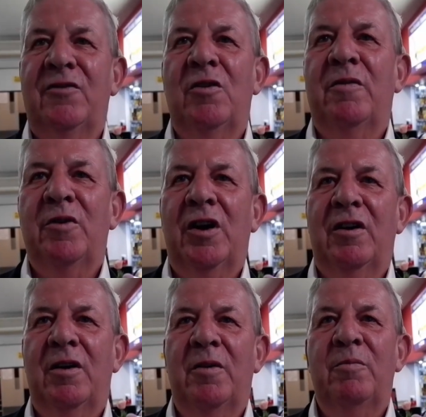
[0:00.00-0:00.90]
ever
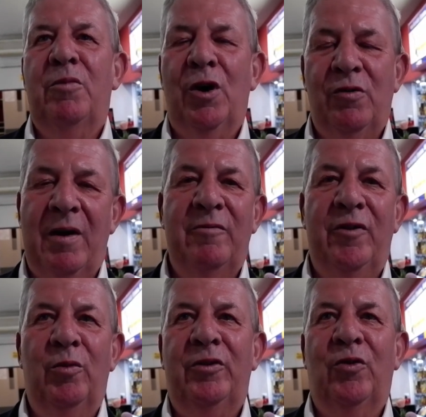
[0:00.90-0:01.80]
uh,
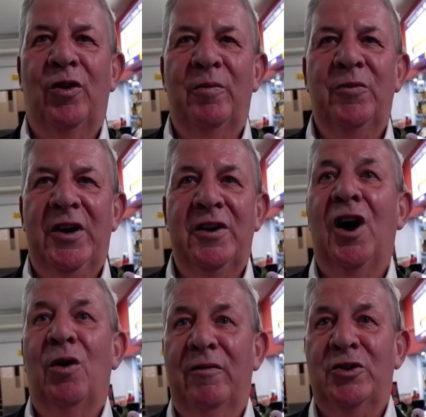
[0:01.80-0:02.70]
programmed films for in
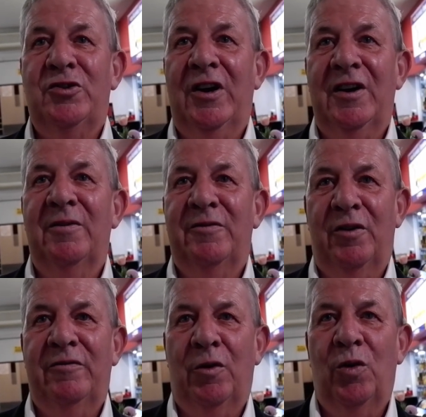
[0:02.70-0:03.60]
the whole of Australia
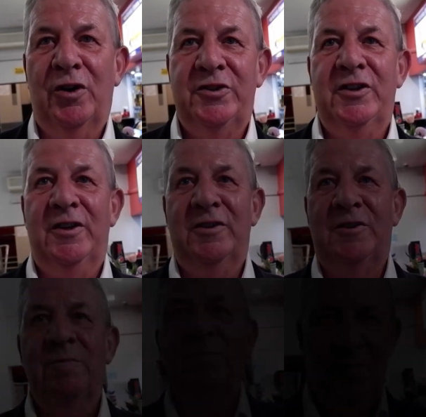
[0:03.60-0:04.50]
for, for Wallis Theatres.
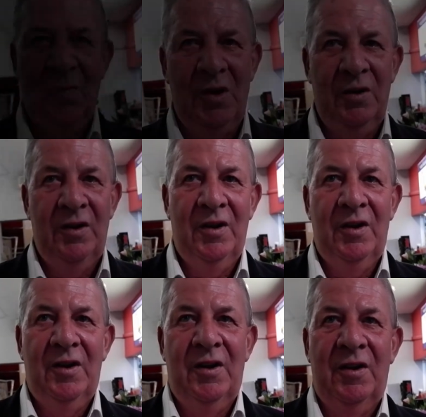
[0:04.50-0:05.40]
What was the
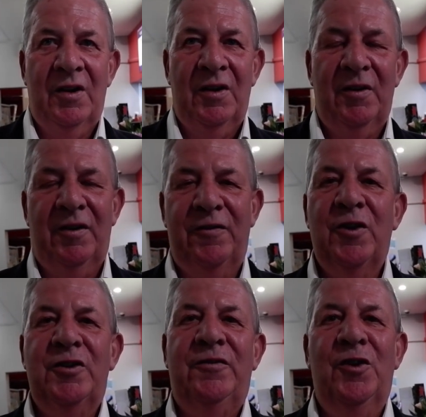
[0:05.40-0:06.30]
first movie you guys
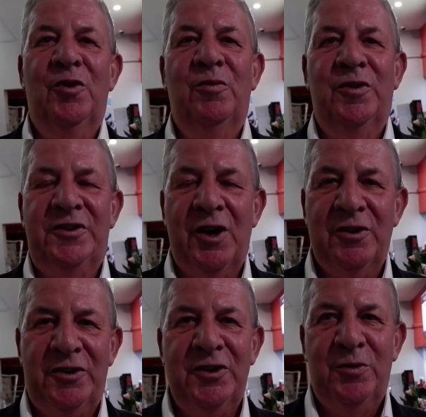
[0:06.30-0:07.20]
the first played? film was
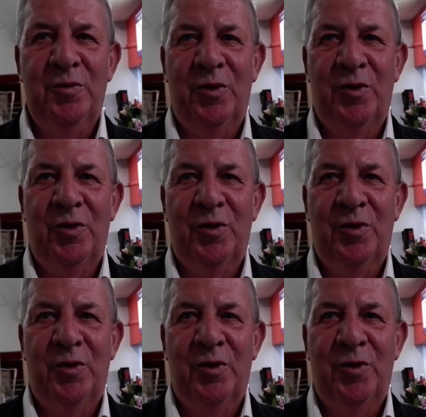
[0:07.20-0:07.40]
Dances with